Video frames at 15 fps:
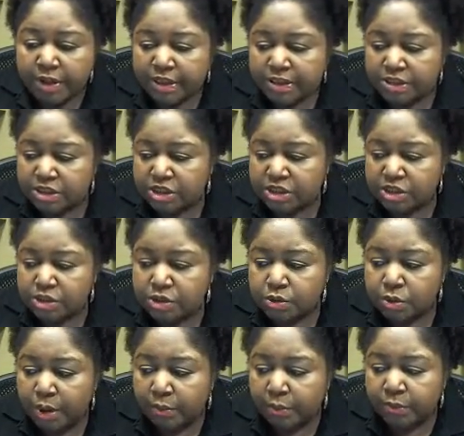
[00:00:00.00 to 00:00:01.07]
that's just
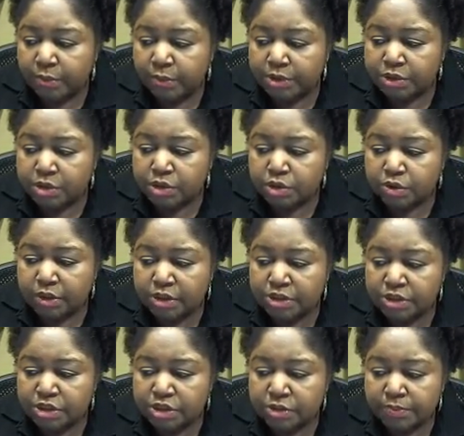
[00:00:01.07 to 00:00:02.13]
to help you with the
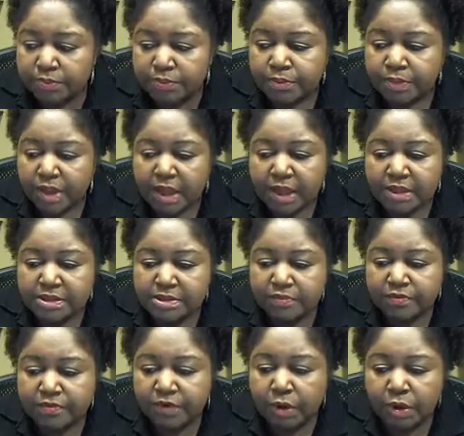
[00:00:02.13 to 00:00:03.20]
transition. It has
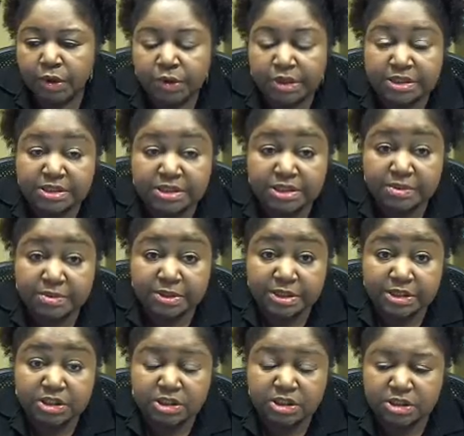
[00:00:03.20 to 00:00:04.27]
some very good deep
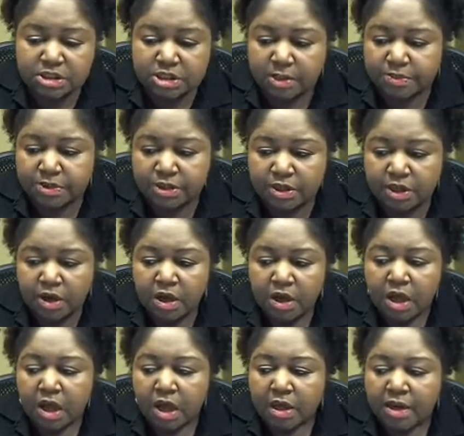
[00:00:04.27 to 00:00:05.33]
conditioning steps in there.
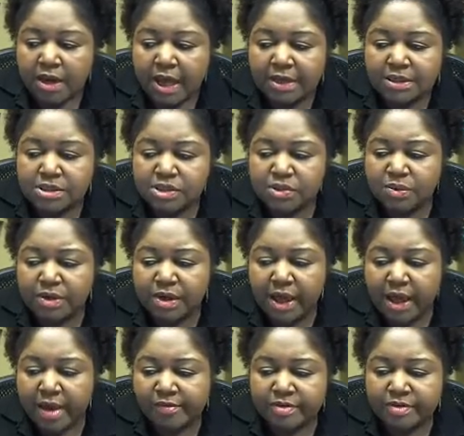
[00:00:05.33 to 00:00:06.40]
Not doing an
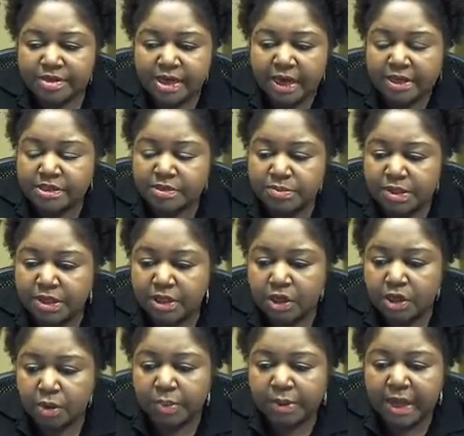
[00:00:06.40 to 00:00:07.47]
advertisement
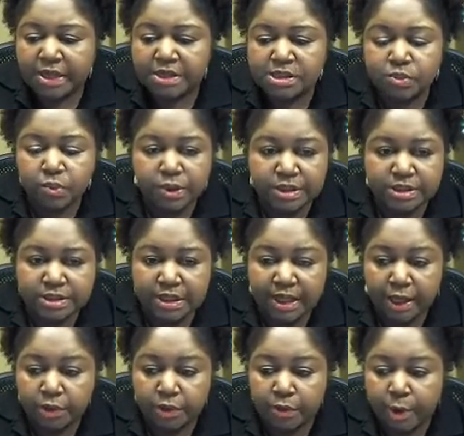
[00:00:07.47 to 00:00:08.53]
here, but I just wanted to
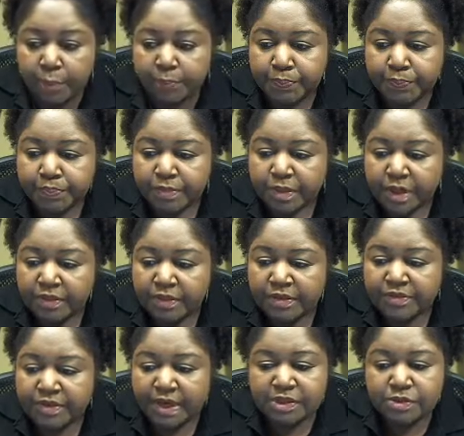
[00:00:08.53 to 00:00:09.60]
let you know.
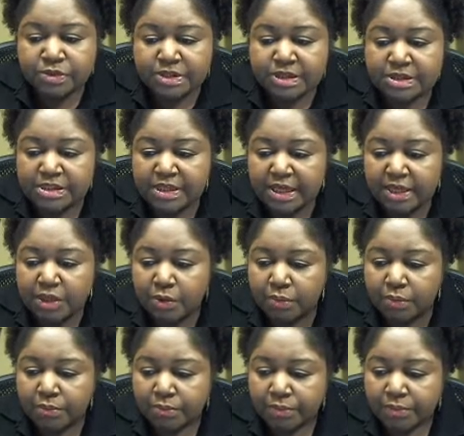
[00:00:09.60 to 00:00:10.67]
This next one says, thank you